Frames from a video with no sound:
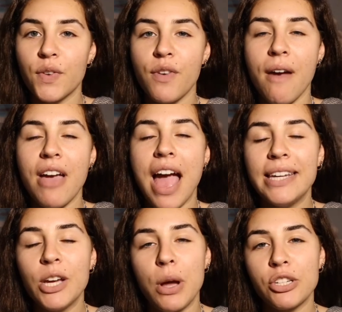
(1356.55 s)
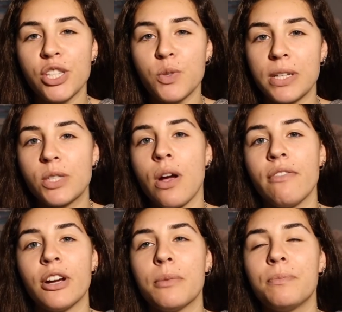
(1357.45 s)
so if you have any questions
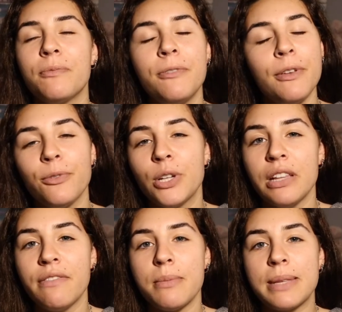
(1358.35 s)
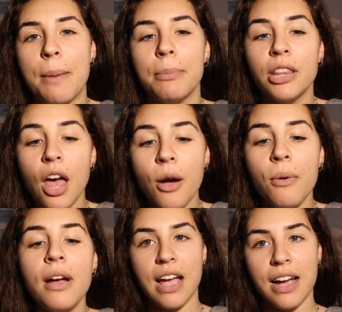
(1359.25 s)
whatsoever, feel free to leave them down below.